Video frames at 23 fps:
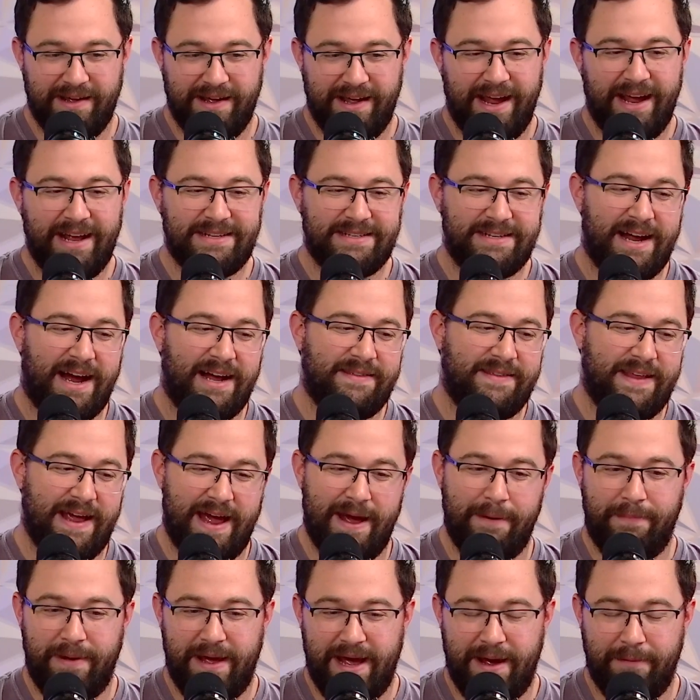It's not
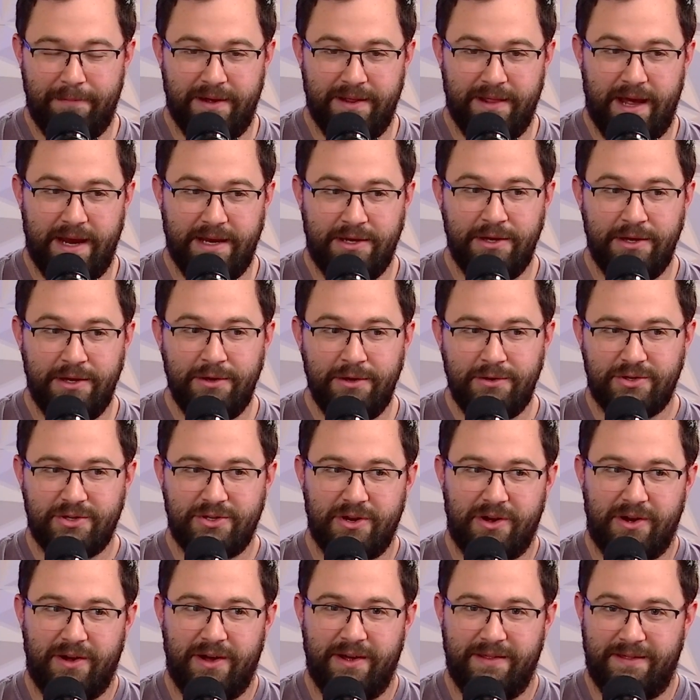that bad, but like you
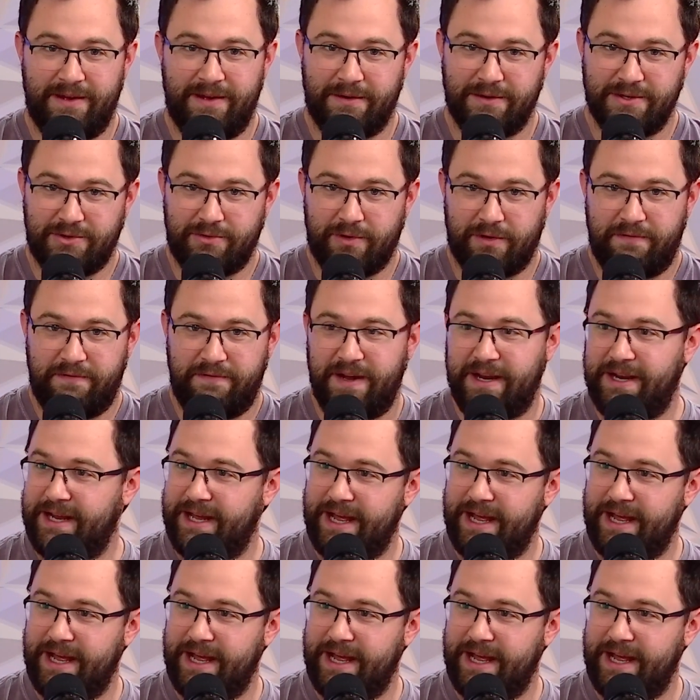saw, there was graffiti